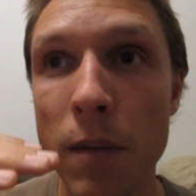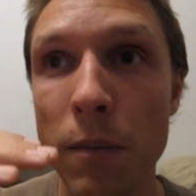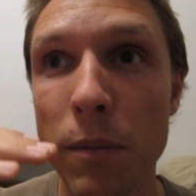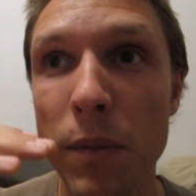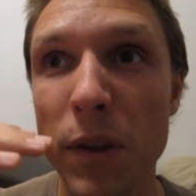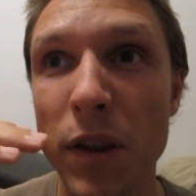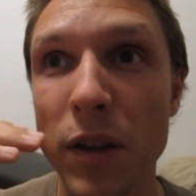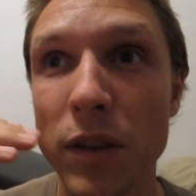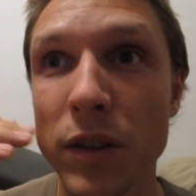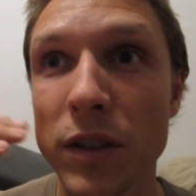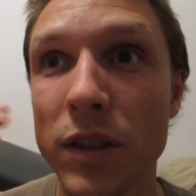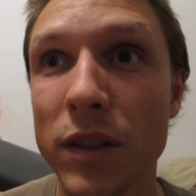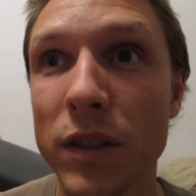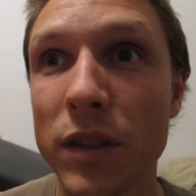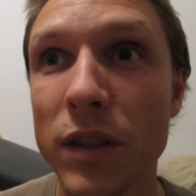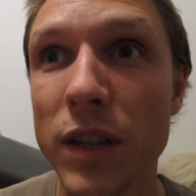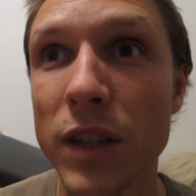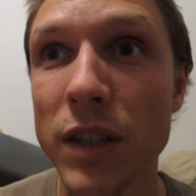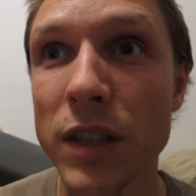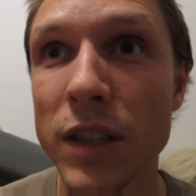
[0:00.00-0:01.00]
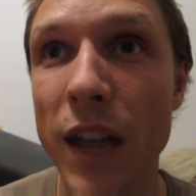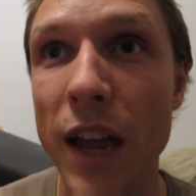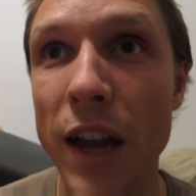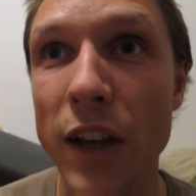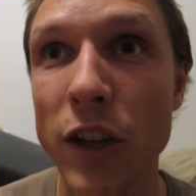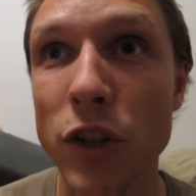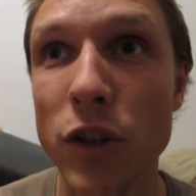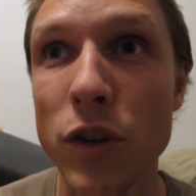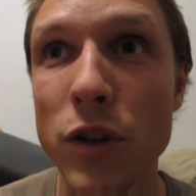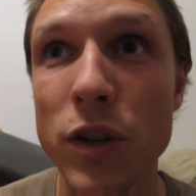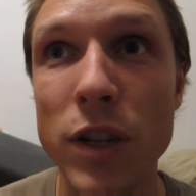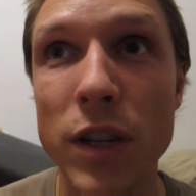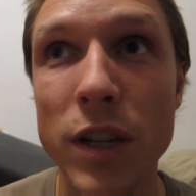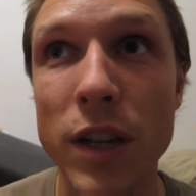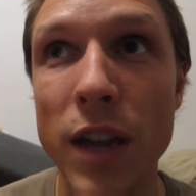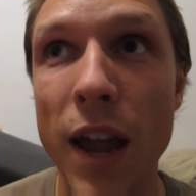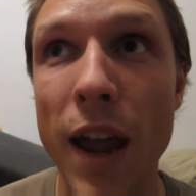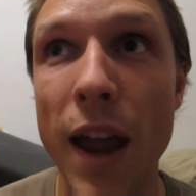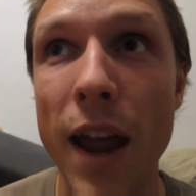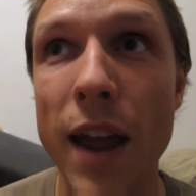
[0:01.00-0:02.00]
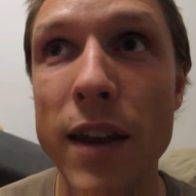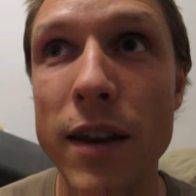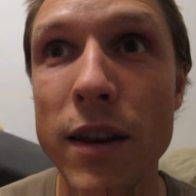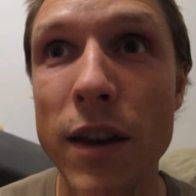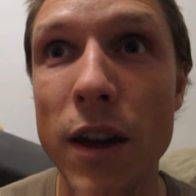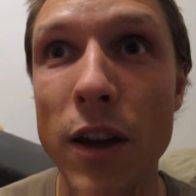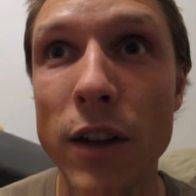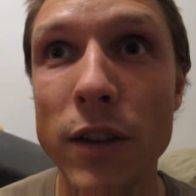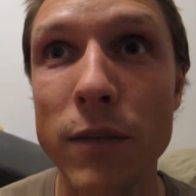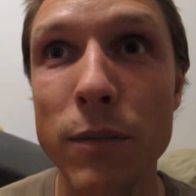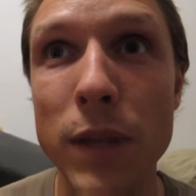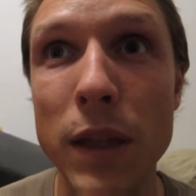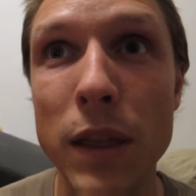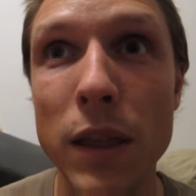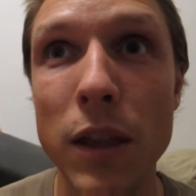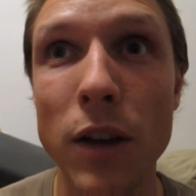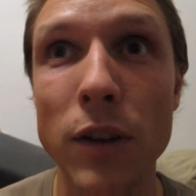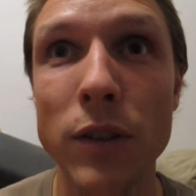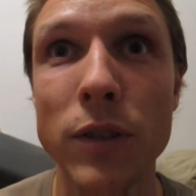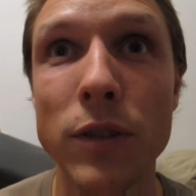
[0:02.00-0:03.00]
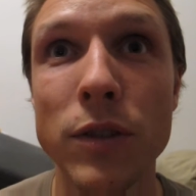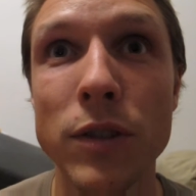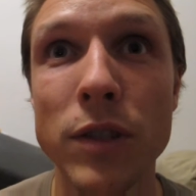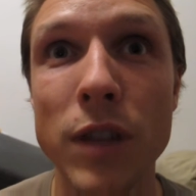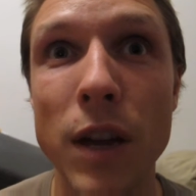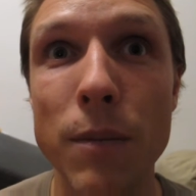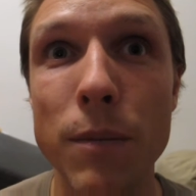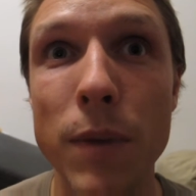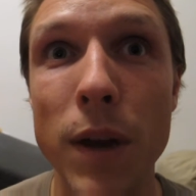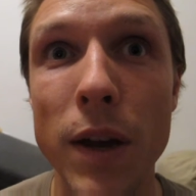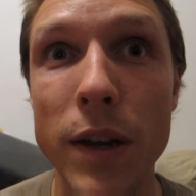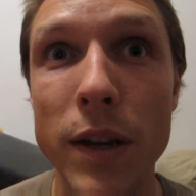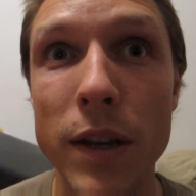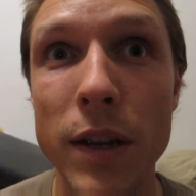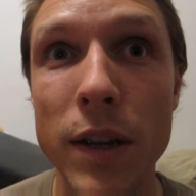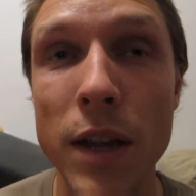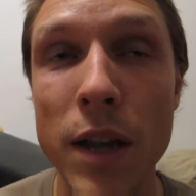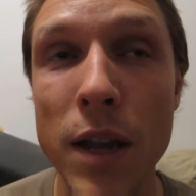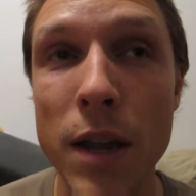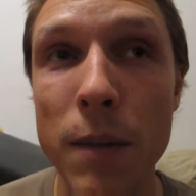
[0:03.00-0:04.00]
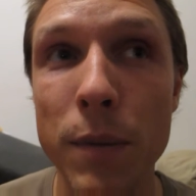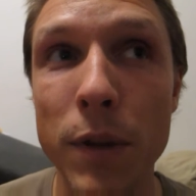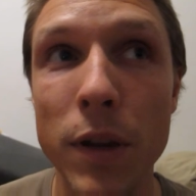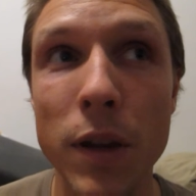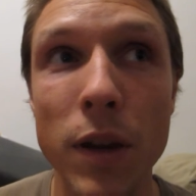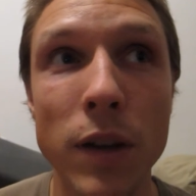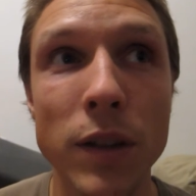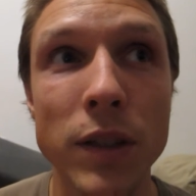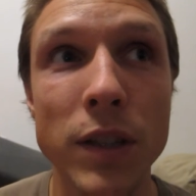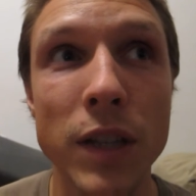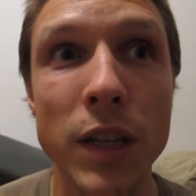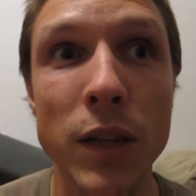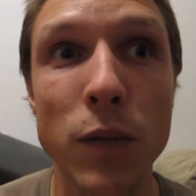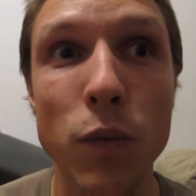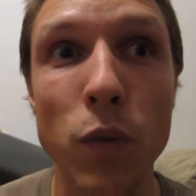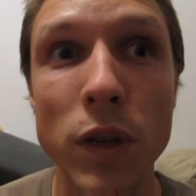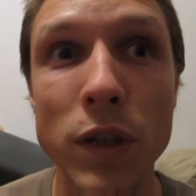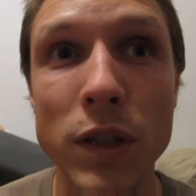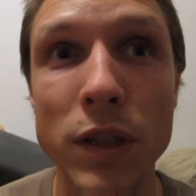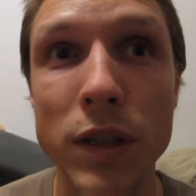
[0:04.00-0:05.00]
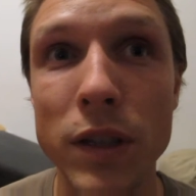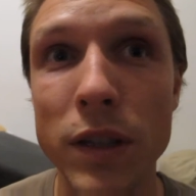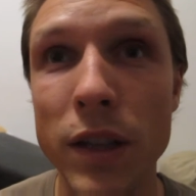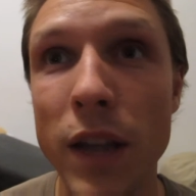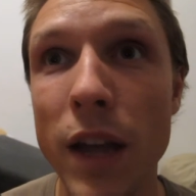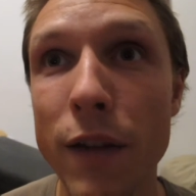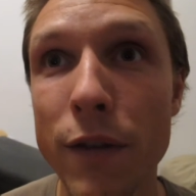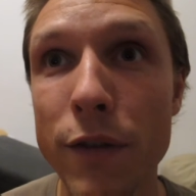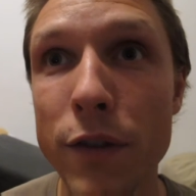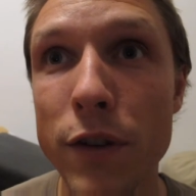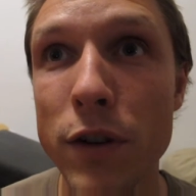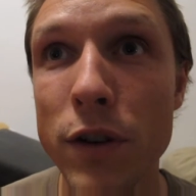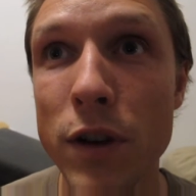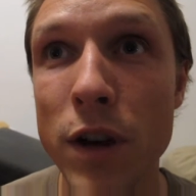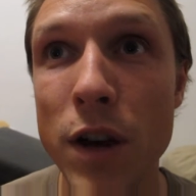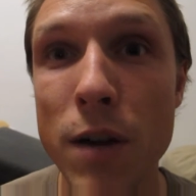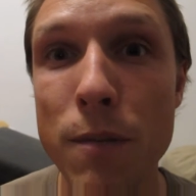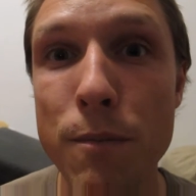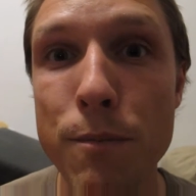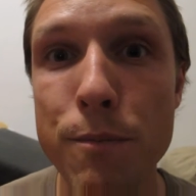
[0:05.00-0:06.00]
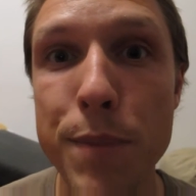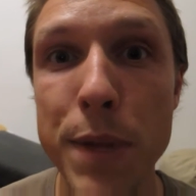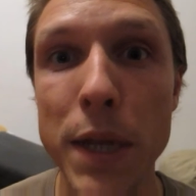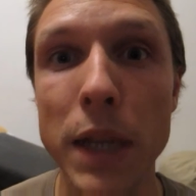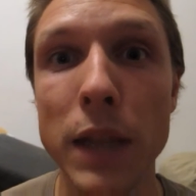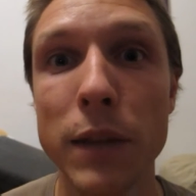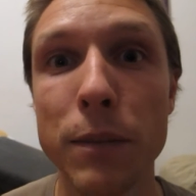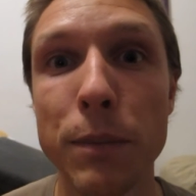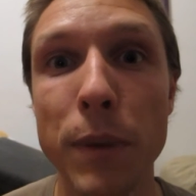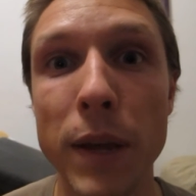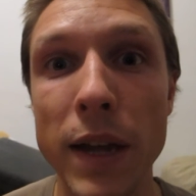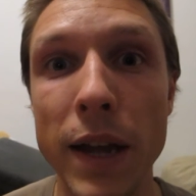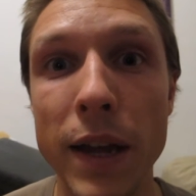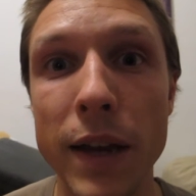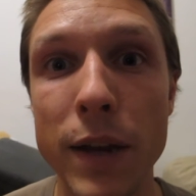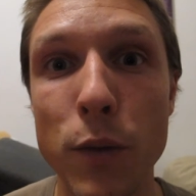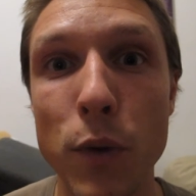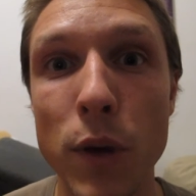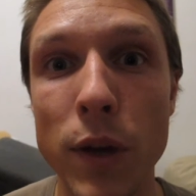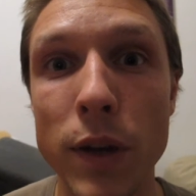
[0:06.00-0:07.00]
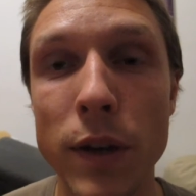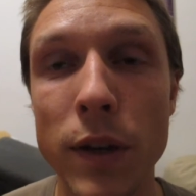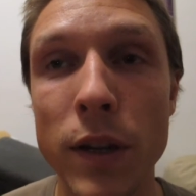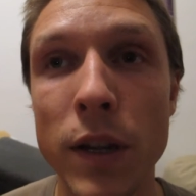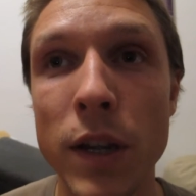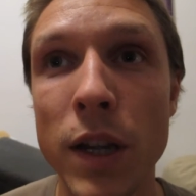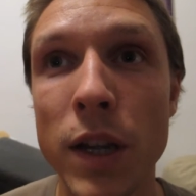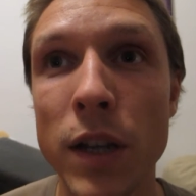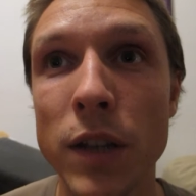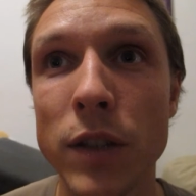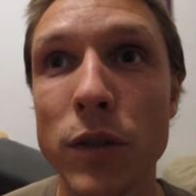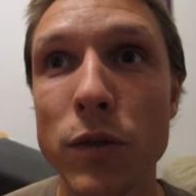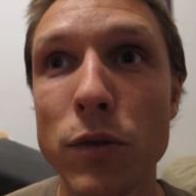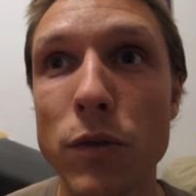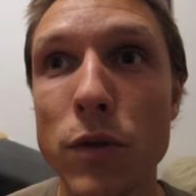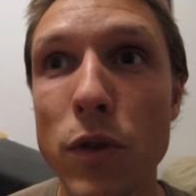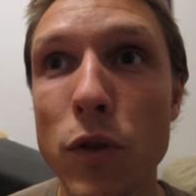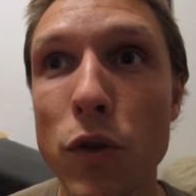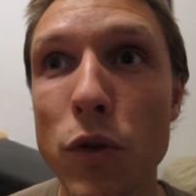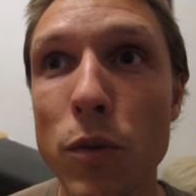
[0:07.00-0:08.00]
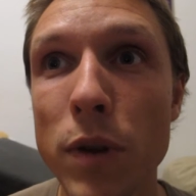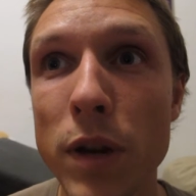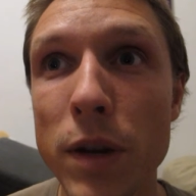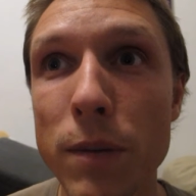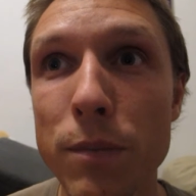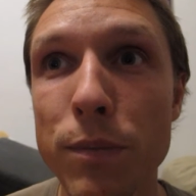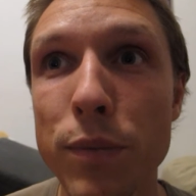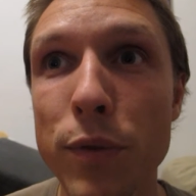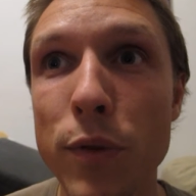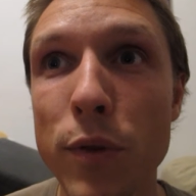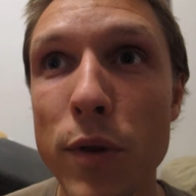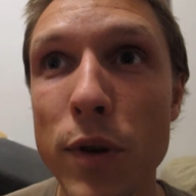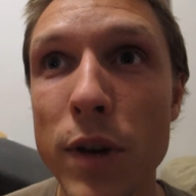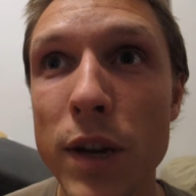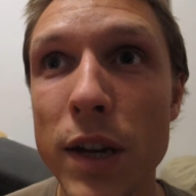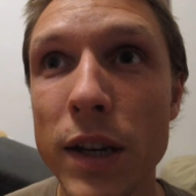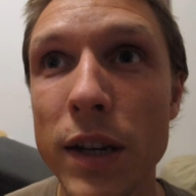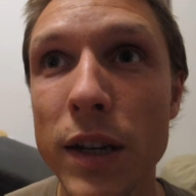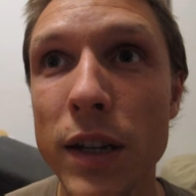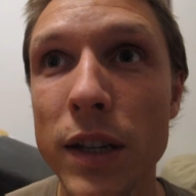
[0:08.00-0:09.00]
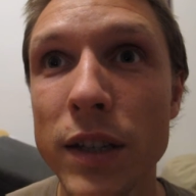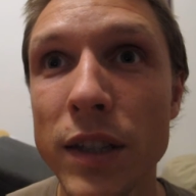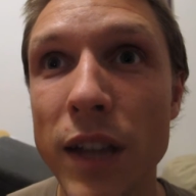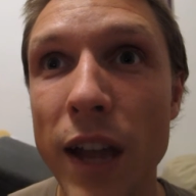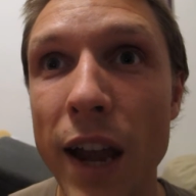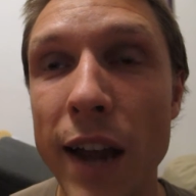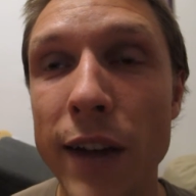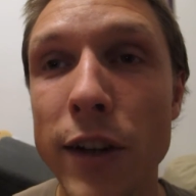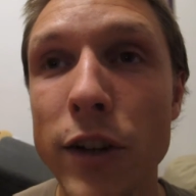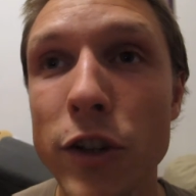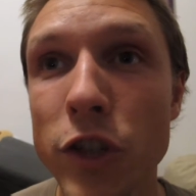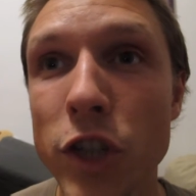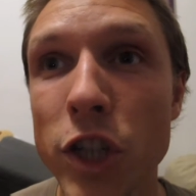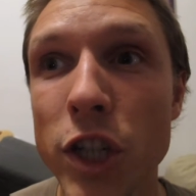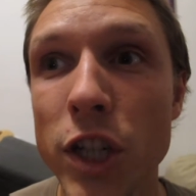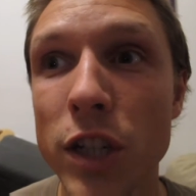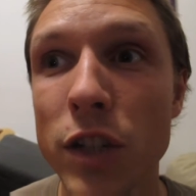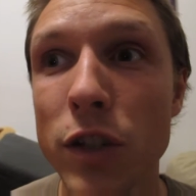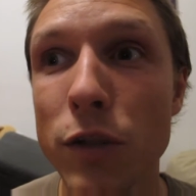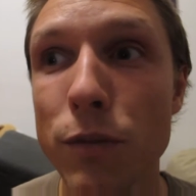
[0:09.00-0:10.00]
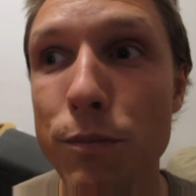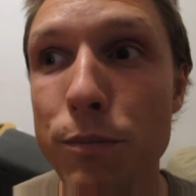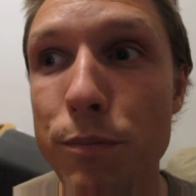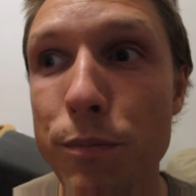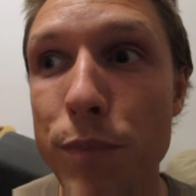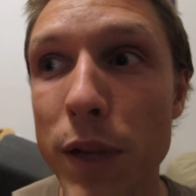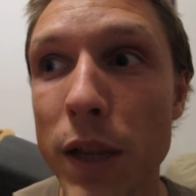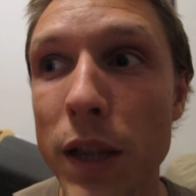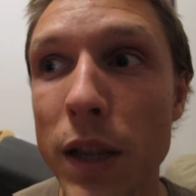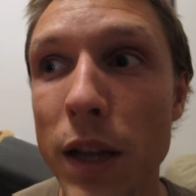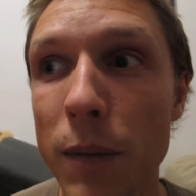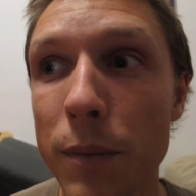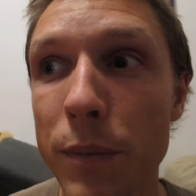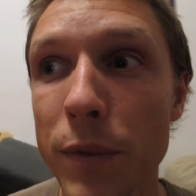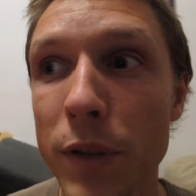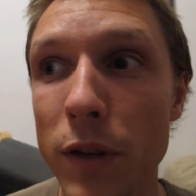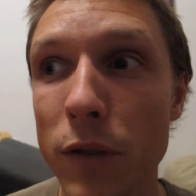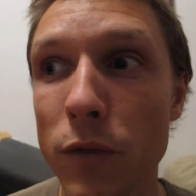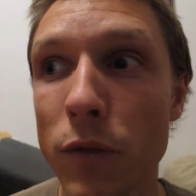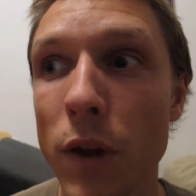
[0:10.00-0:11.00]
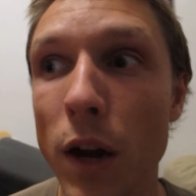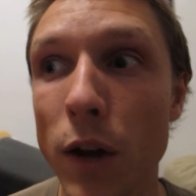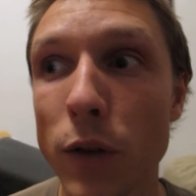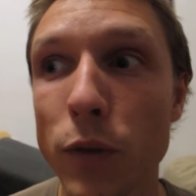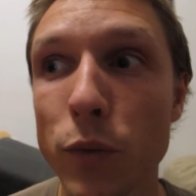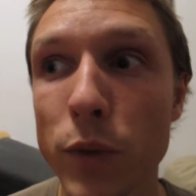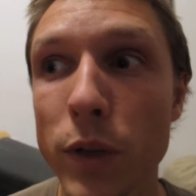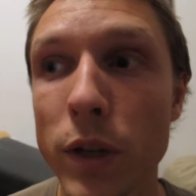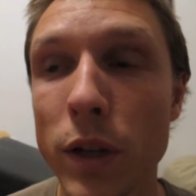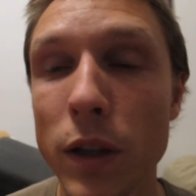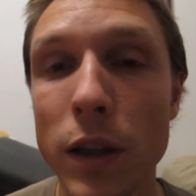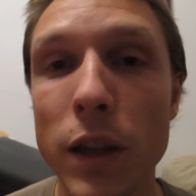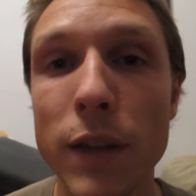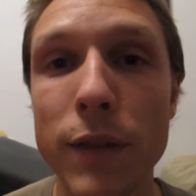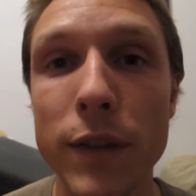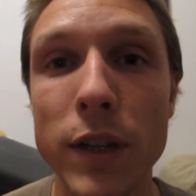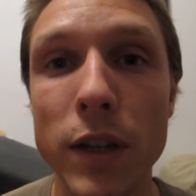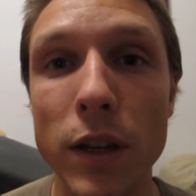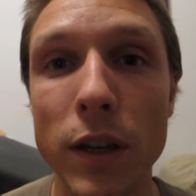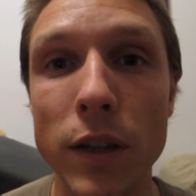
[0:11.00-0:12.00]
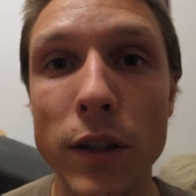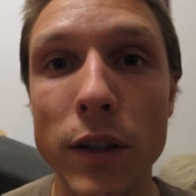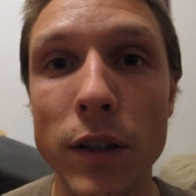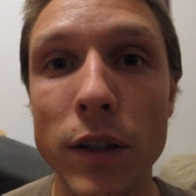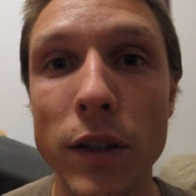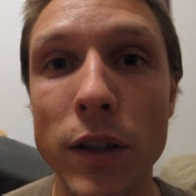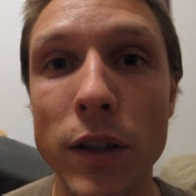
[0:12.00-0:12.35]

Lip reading: Because this actually cannot belong to somebody, because it was never built by anyone. So nobody put in his energy to build up the ground we are living on.